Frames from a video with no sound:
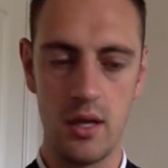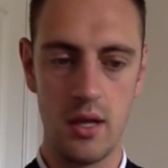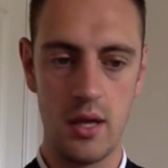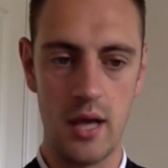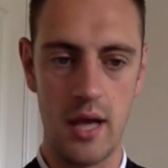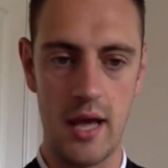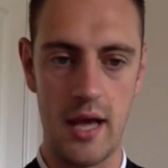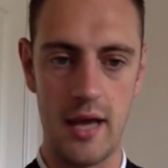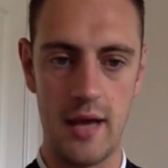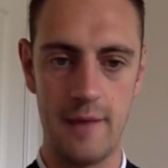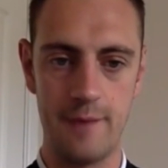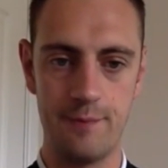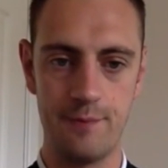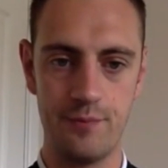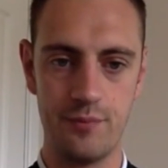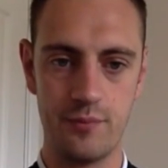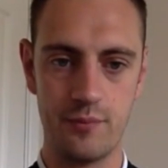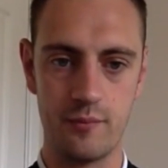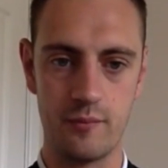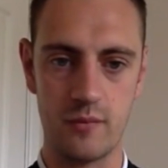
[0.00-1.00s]
So
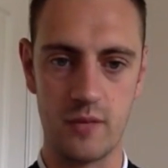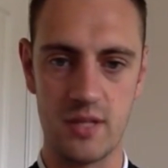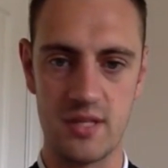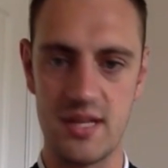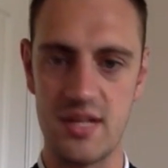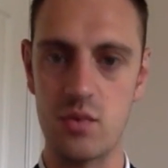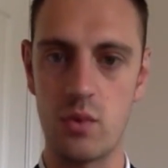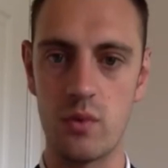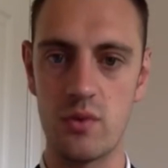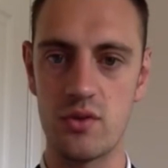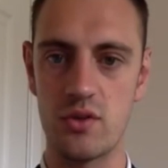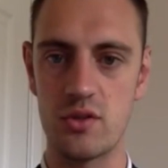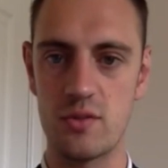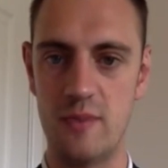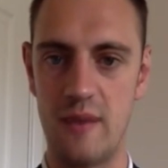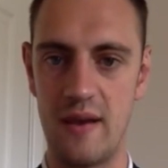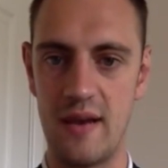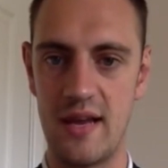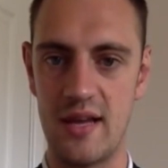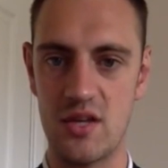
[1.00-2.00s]
that's what we talked
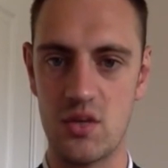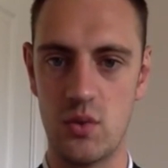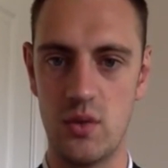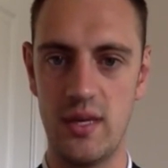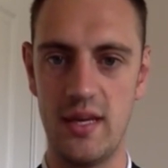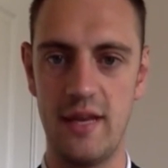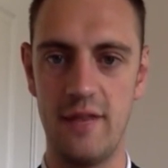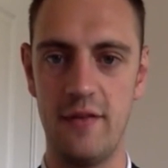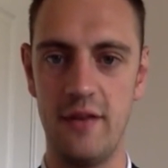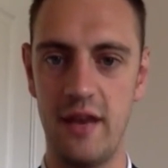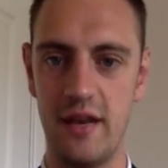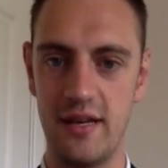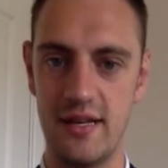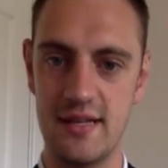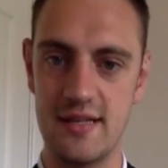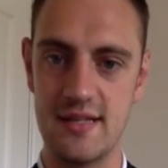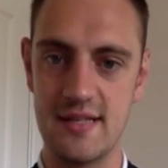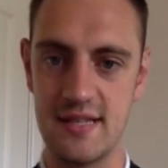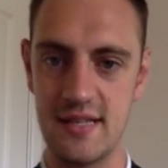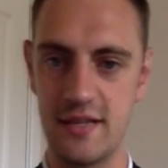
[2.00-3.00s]
about last week. If you
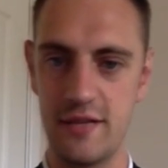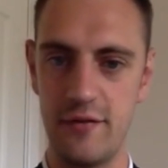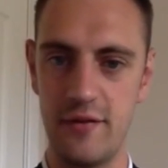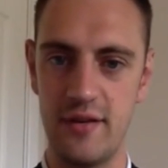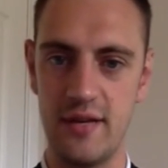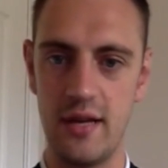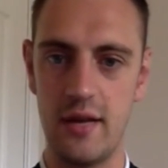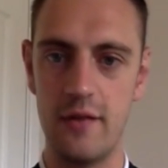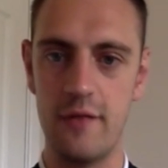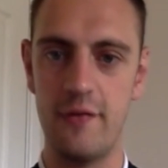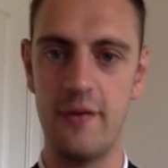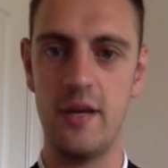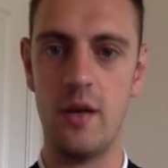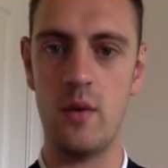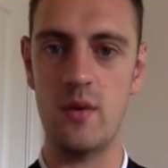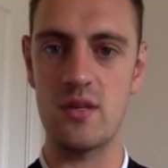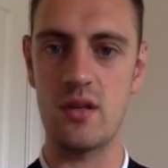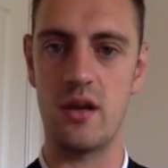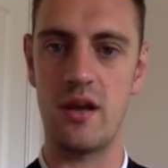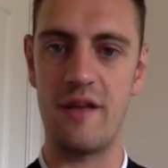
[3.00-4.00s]
didn't see the video
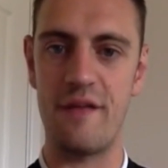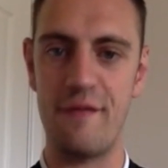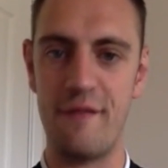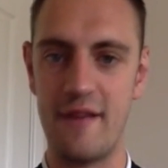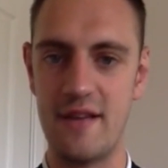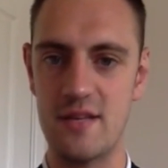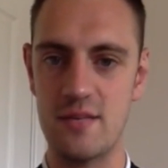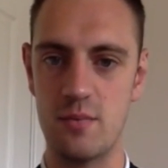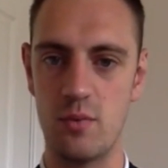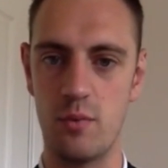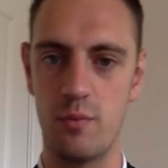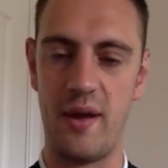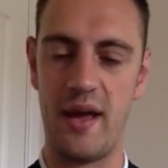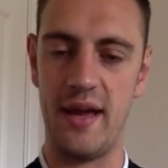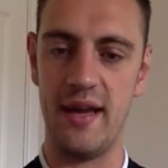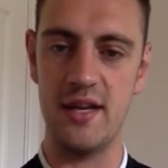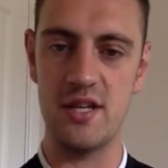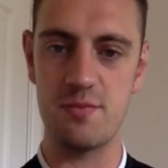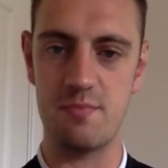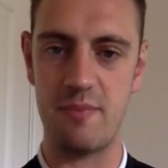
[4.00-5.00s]
was on our Facebook
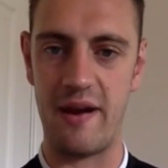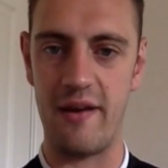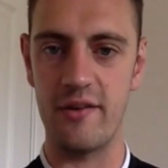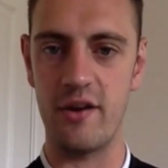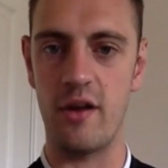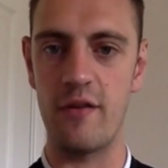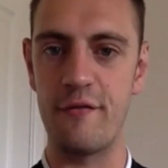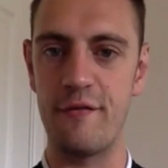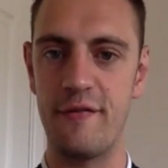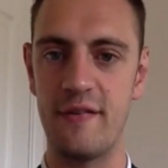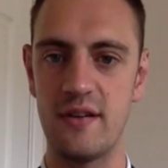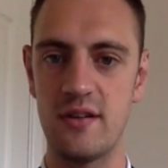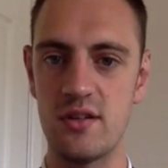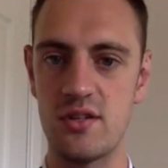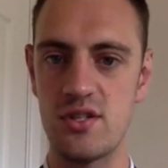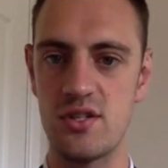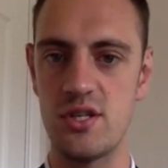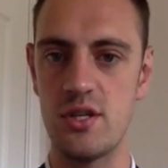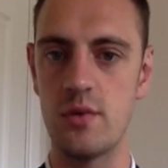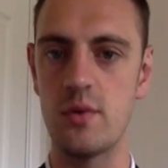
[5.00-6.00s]
page, Paradigm
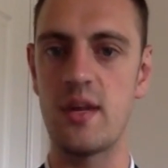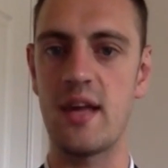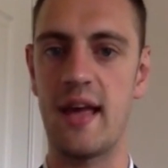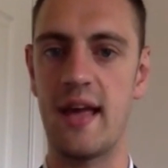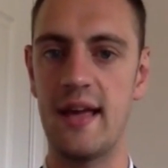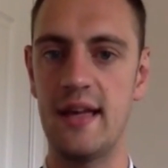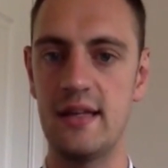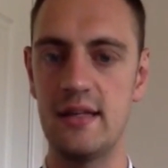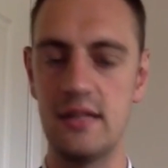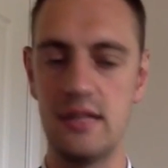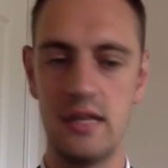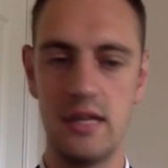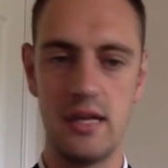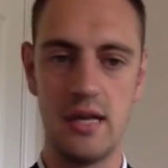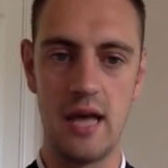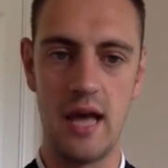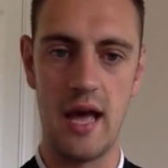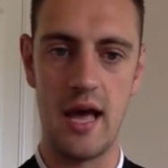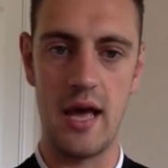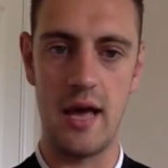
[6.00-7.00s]
Fitness UK.
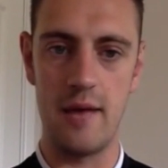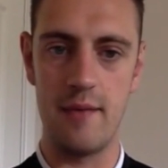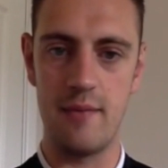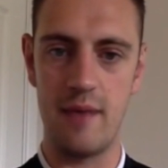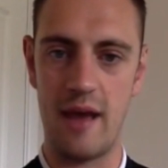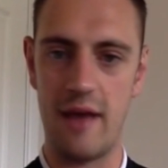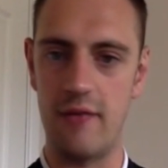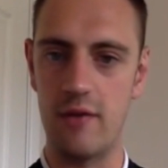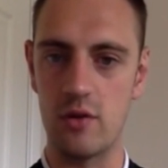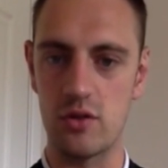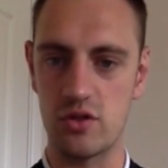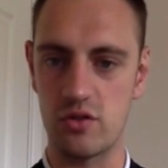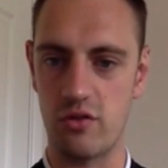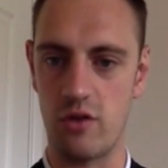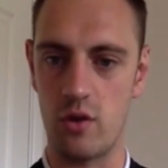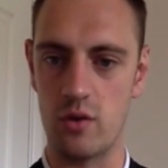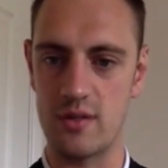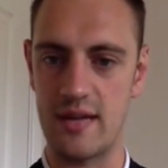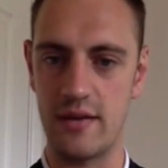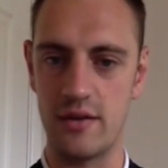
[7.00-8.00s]
Have a little
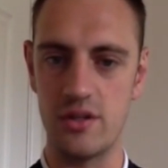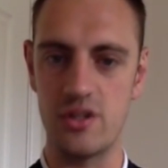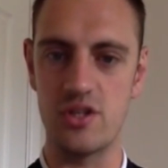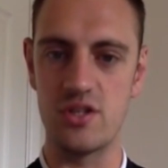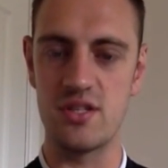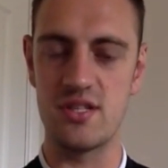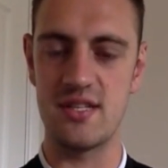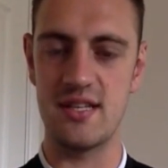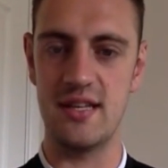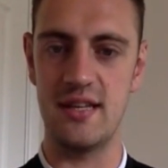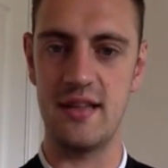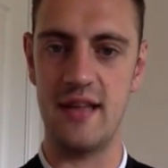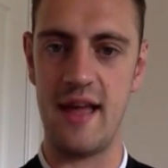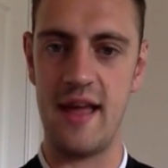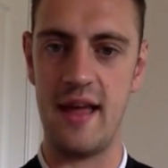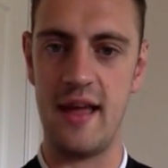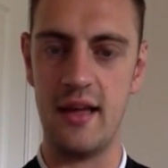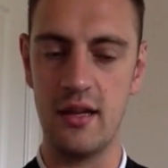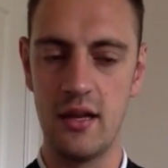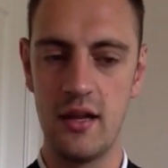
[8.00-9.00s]
scroll down, you should see
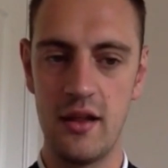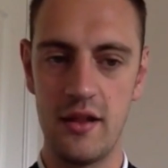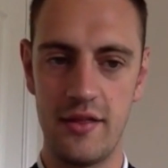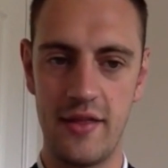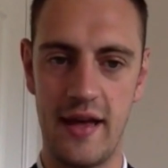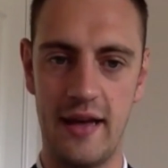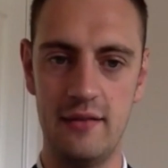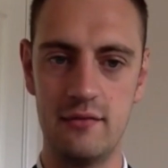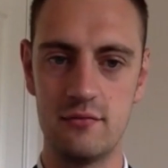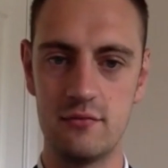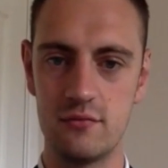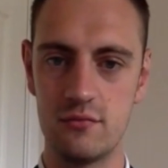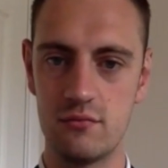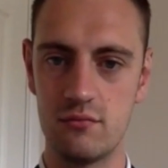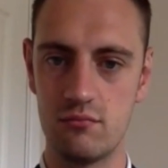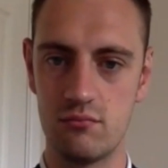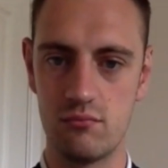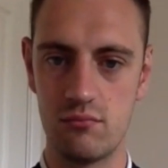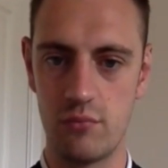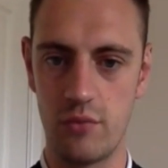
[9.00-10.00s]
there that
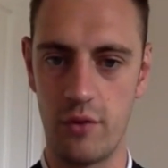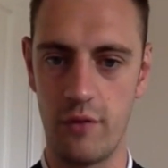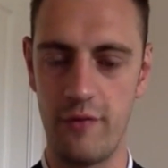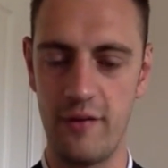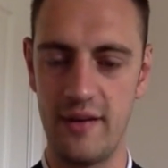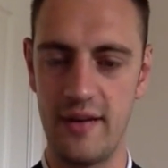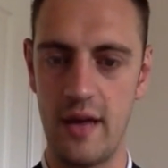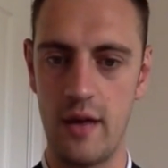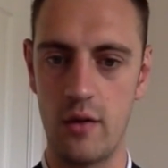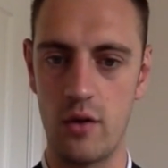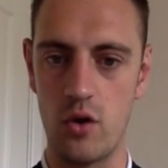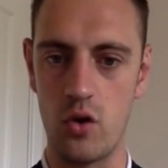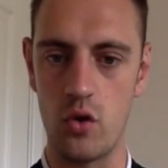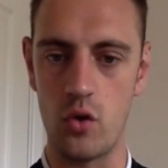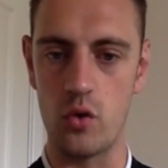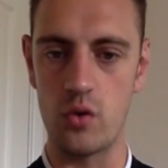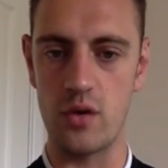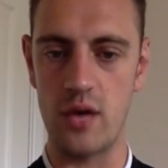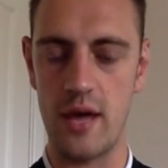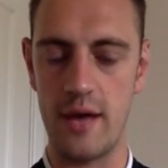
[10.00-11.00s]
the video
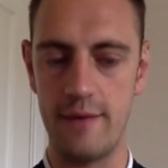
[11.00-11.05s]
called